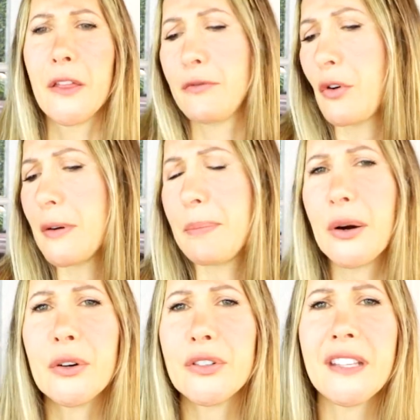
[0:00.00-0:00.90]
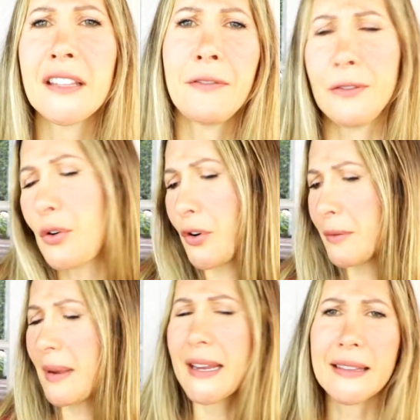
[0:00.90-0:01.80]
throwing pearls on the floor
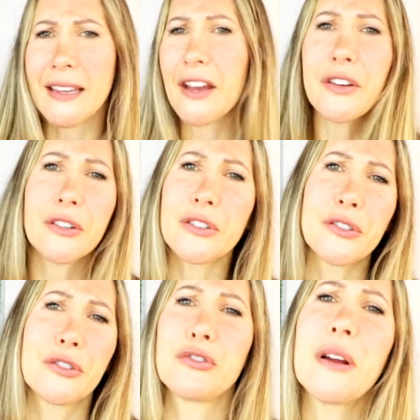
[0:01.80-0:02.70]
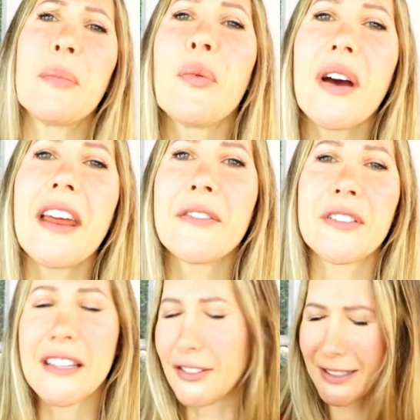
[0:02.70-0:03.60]
and making the other girls trip,
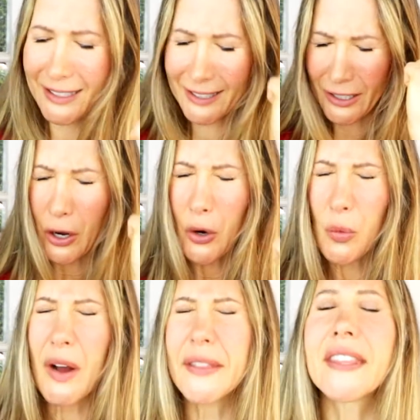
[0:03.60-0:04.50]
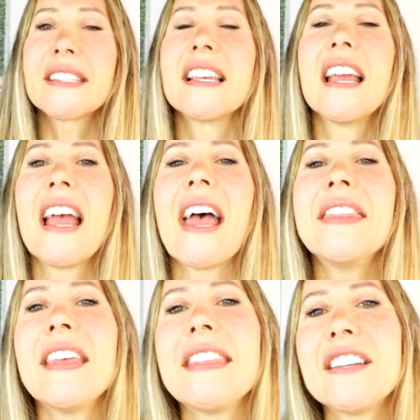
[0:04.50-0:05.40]
whatever. They just so want this,
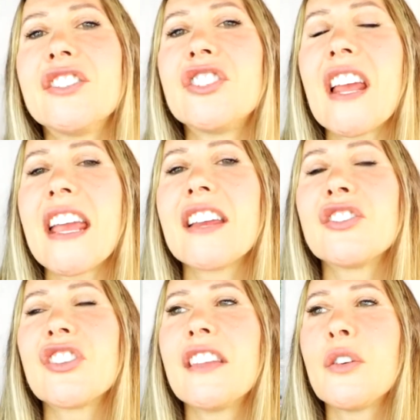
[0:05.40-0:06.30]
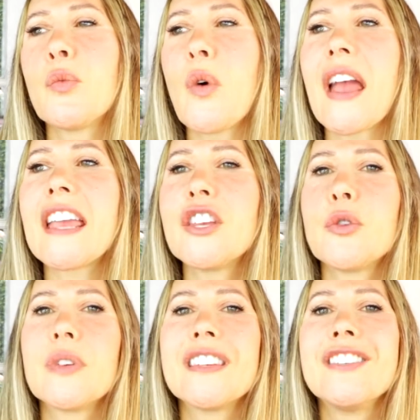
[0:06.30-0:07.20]
and then they change, and the way
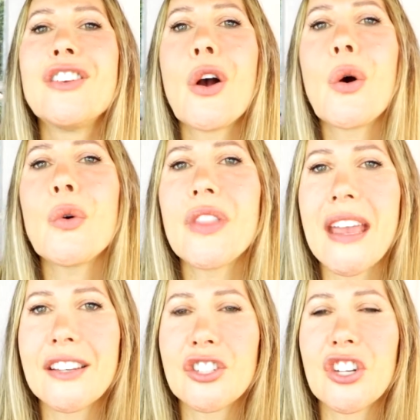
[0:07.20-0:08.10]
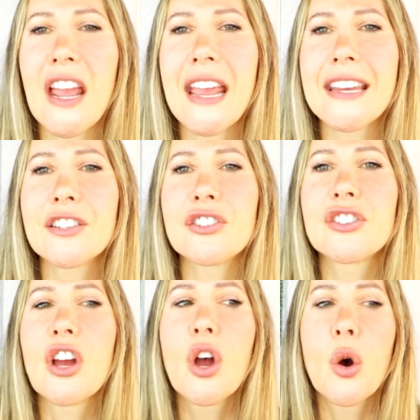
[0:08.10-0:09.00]
you would know they
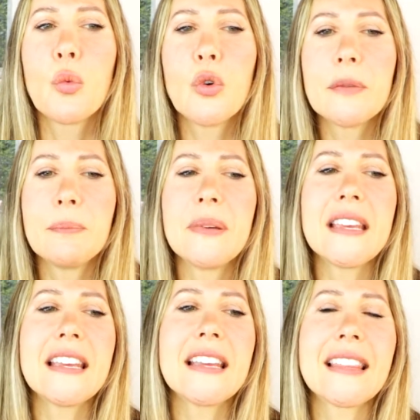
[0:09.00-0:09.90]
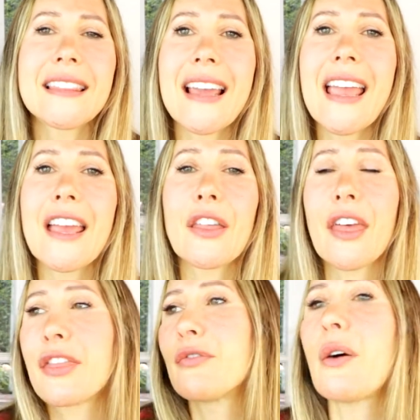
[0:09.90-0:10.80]
changed would be that
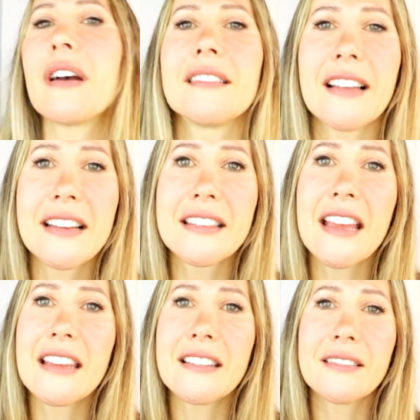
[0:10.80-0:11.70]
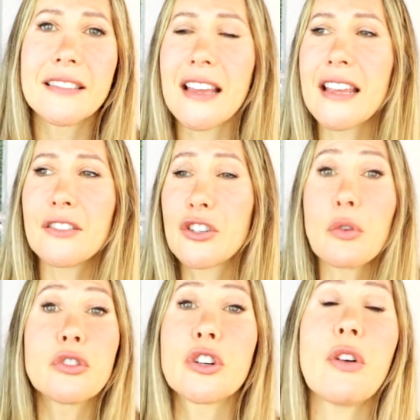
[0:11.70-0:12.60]
they throw it, like they
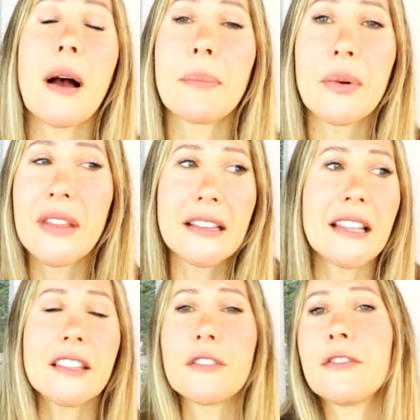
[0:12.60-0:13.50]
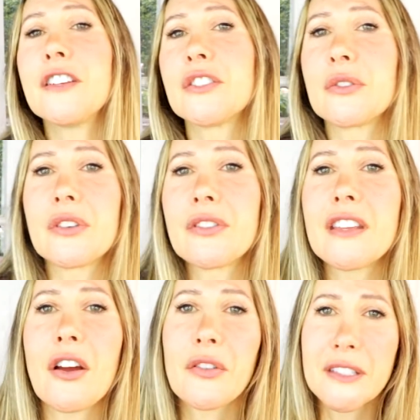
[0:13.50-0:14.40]
don't show up, or they let their friend do it,
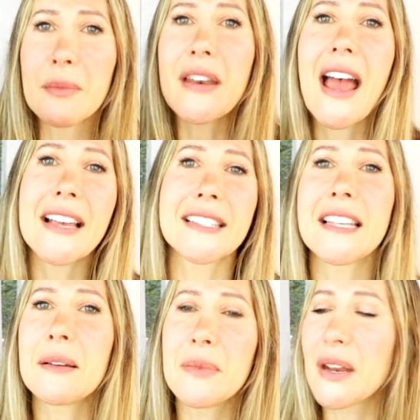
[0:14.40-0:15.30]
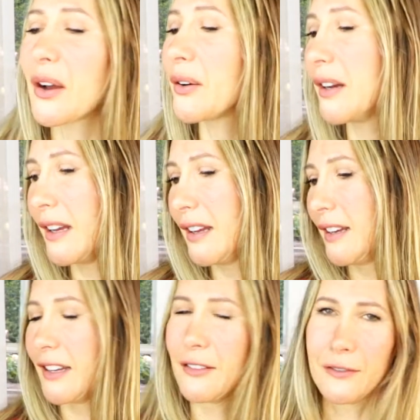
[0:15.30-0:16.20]
or someone asks them,
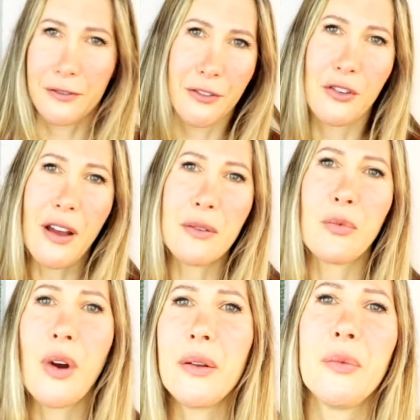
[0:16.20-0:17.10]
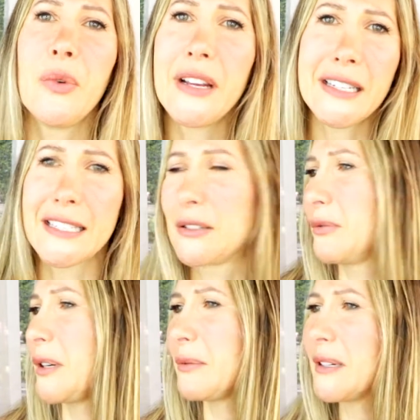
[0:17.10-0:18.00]
if you had one wish,
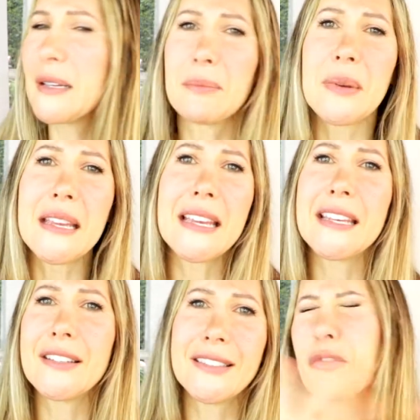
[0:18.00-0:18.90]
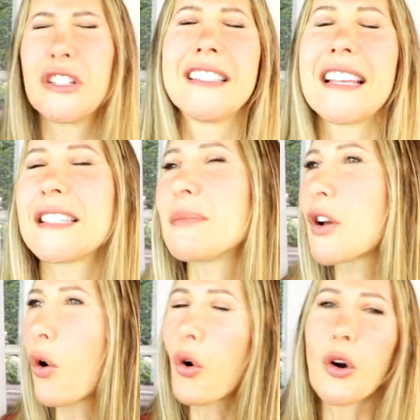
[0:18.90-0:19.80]
what would it be? She'd say something
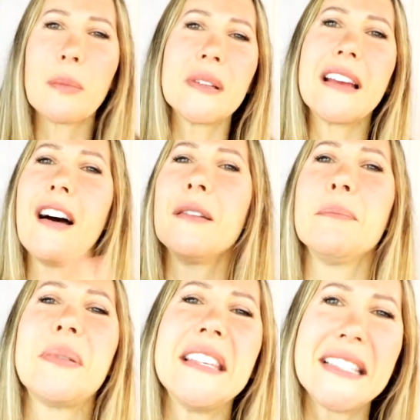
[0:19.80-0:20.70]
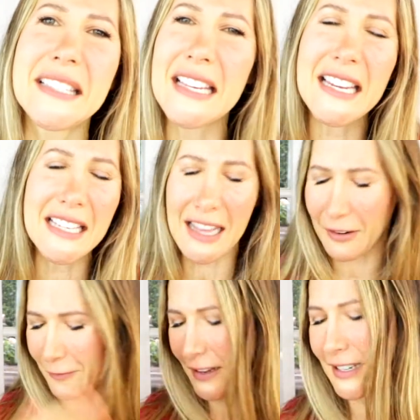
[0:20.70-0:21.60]
horribly un-PC that
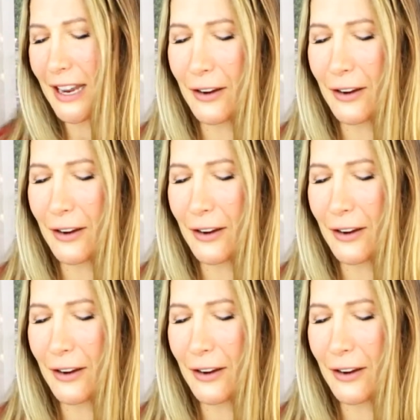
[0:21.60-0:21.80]
offended